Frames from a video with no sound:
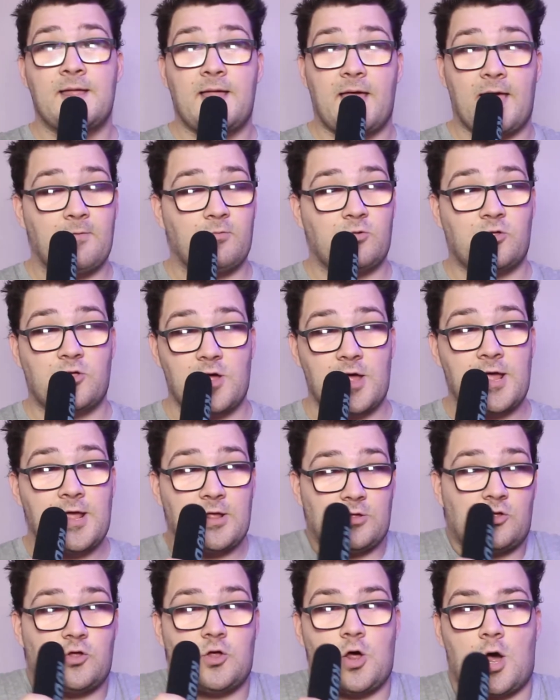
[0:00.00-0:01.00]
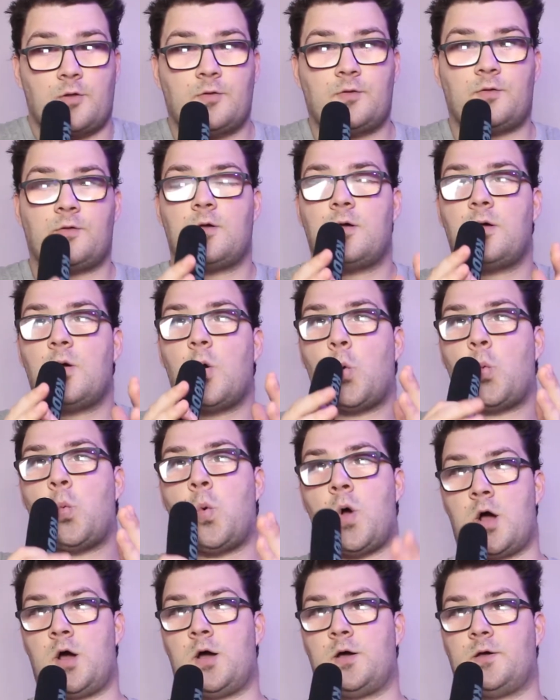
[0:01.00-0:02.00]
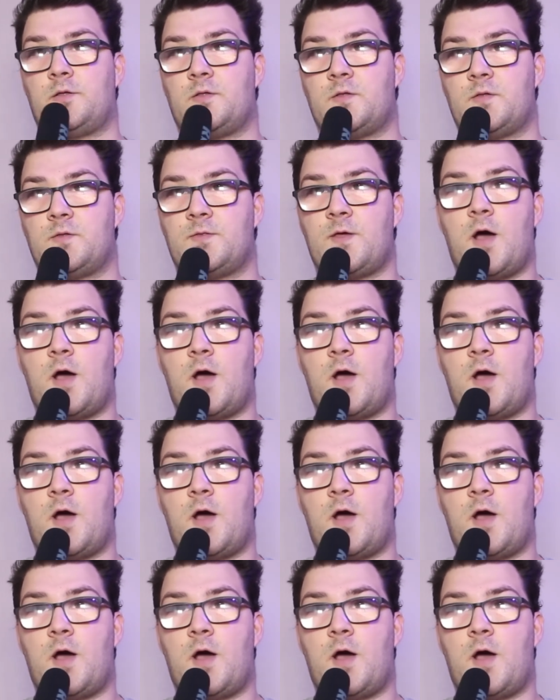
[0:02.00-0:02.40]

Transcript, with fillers: It it just works.